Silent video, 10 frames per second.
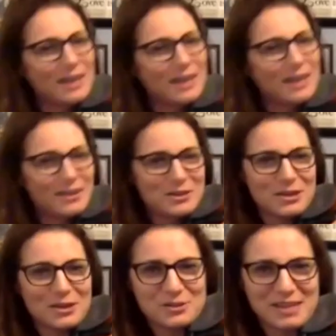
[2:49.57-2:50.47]
Now that you
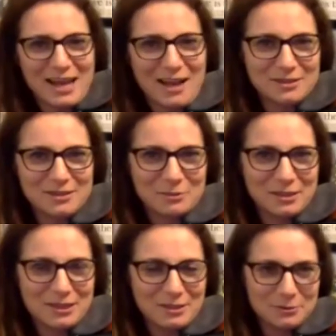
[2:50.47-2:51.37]
got your sounds, here we
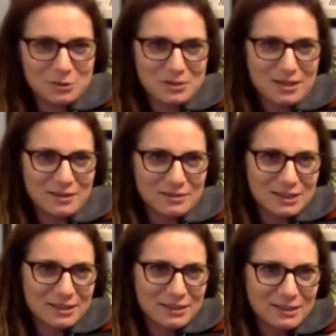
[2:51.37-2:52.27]
go. 2 sounds.
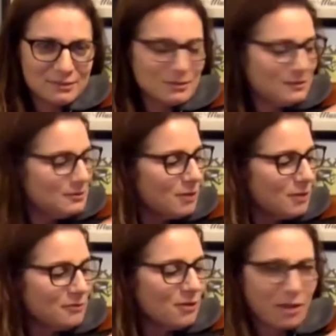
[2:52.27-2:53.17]
Get in there. Rock
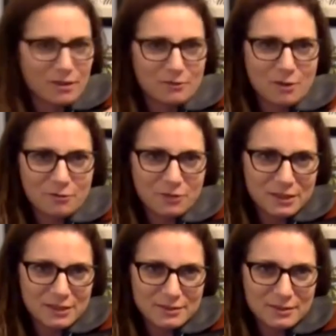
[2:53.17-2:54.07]
and roll,
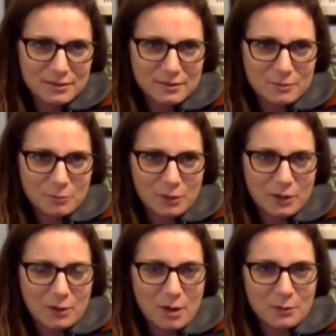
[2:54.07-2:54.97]
freeze. We're going to
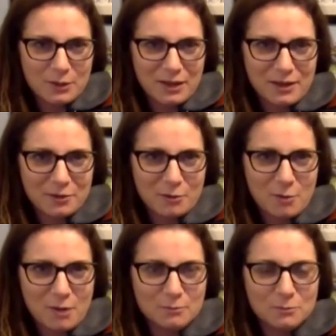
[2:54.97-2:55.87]
go up on the count of 3.
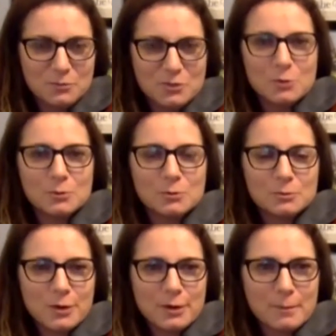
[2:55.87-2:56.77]
1, 2,
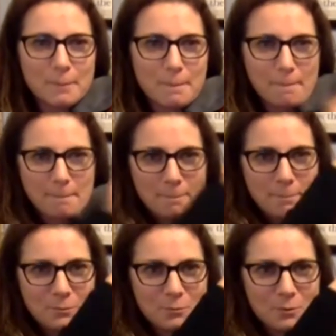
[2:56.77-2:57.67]
3.
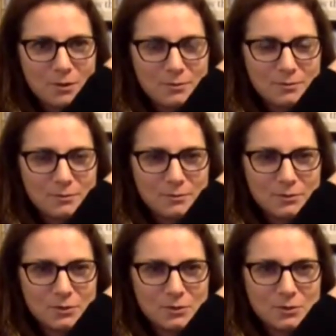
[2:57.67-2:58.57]
1,
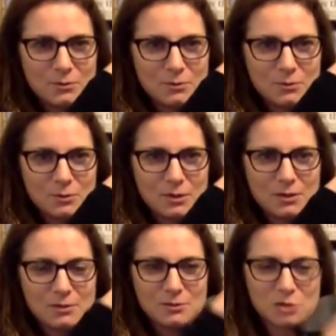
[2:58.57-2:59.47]
2, 3,
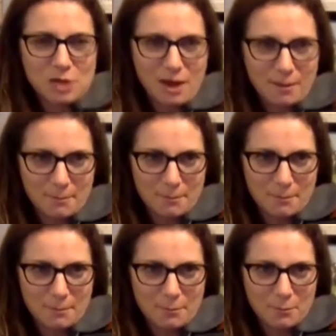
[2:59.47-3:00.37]
chop.
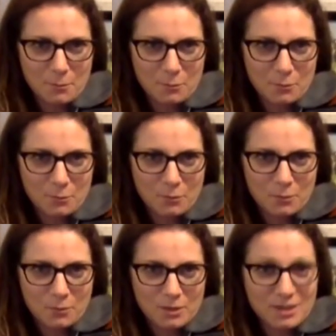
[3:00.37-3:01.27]
Now you got to